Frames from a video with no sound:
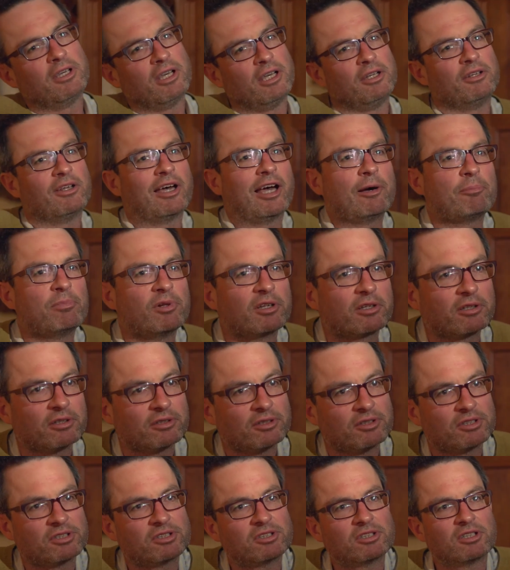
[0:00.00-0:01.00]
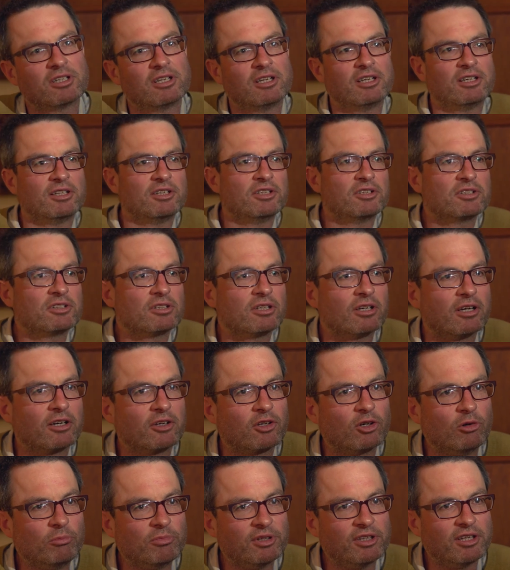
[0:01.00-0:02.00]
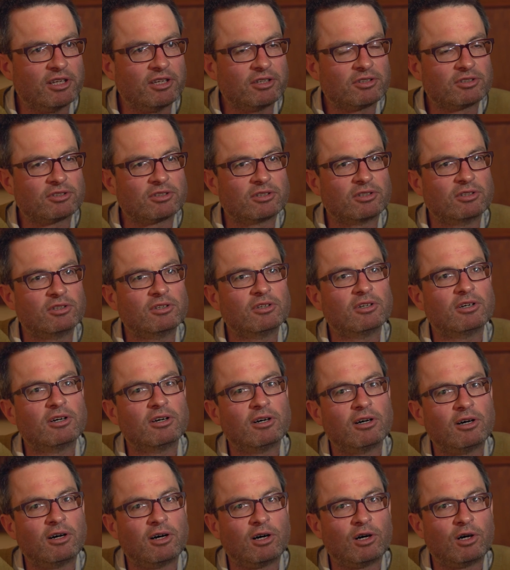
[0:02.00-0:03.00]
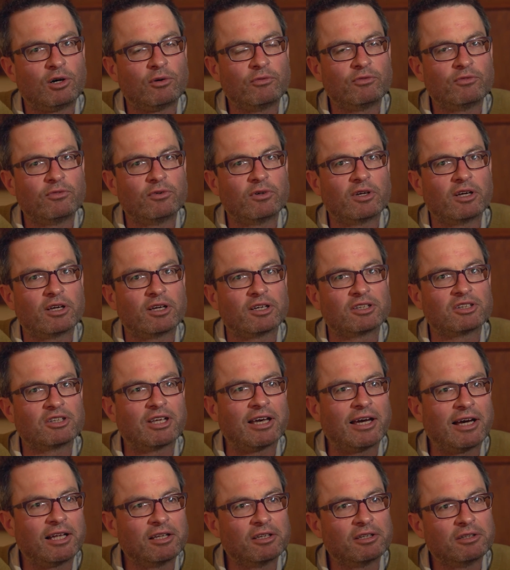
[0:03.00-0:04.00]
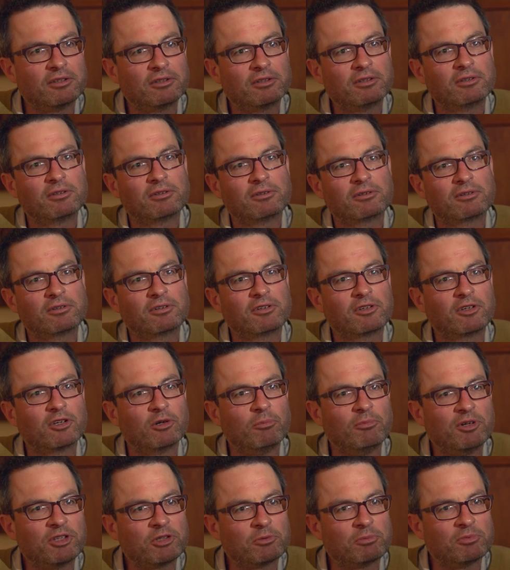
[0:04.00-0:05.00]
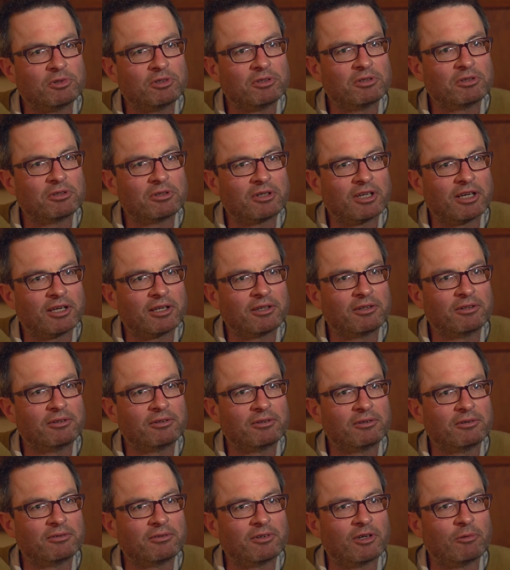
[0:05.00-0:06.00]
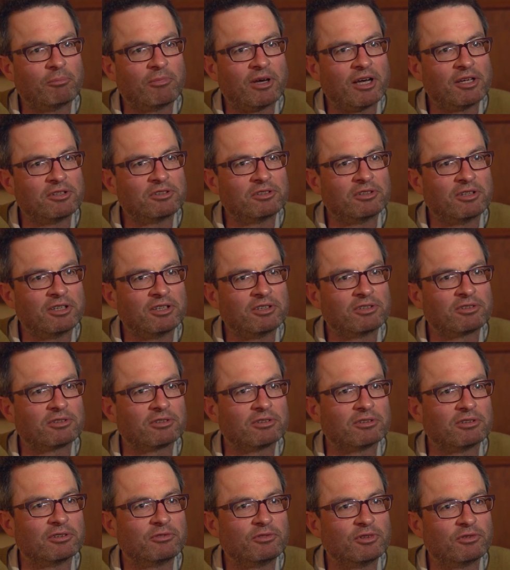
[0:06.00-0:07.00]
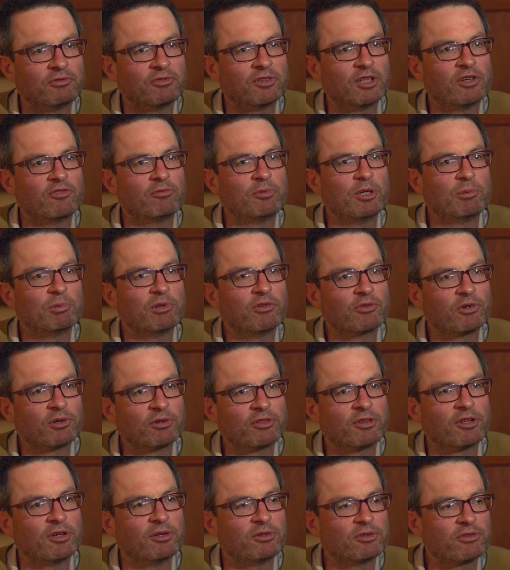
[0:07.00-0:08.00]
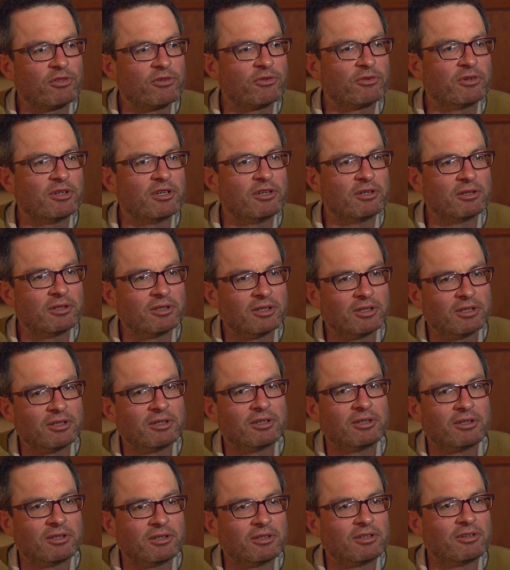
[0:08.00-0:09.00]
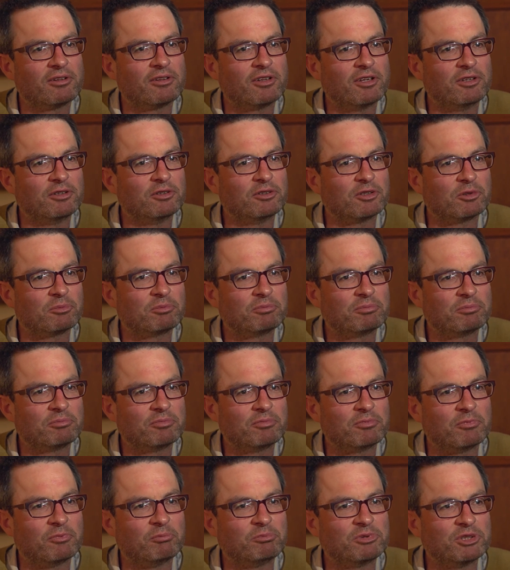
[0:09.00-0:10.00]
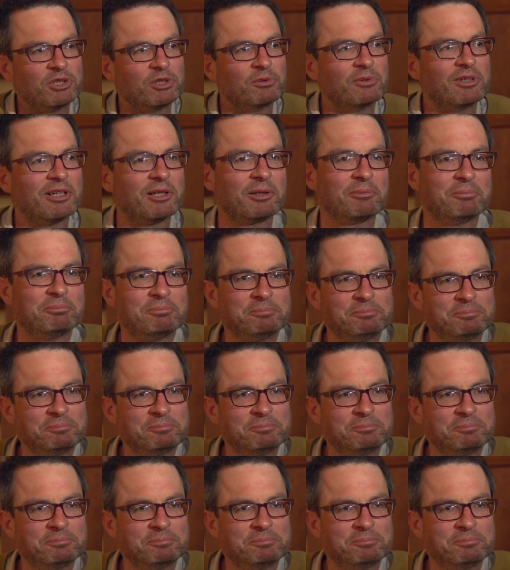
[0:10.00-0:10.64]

in applicants is a combination of talent, commitment and imagination. If people have got those three, they're doing pretty well.